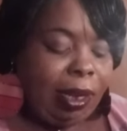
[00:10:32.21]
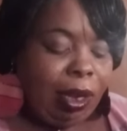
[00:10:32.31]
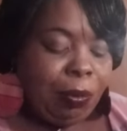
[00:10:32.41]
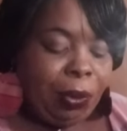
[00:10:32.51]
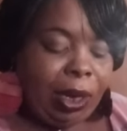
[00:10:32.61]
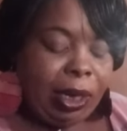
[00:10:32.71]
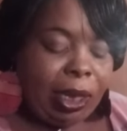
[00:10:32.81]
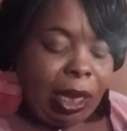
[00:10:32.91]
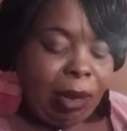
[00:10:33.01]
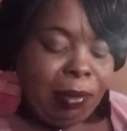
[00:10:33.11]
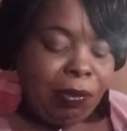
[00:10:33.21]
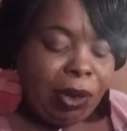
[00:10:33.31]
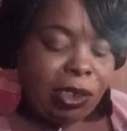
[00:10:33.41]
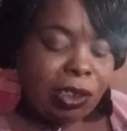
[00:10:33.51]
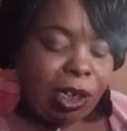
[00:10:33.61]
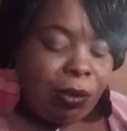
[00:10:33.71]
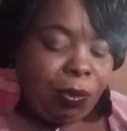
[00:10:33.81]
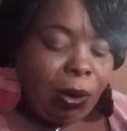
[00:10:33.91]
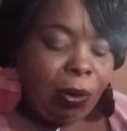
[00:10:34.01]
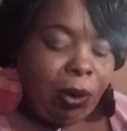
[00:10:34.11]
that Brandon came originally
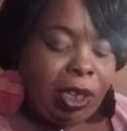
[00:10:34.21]
wrong,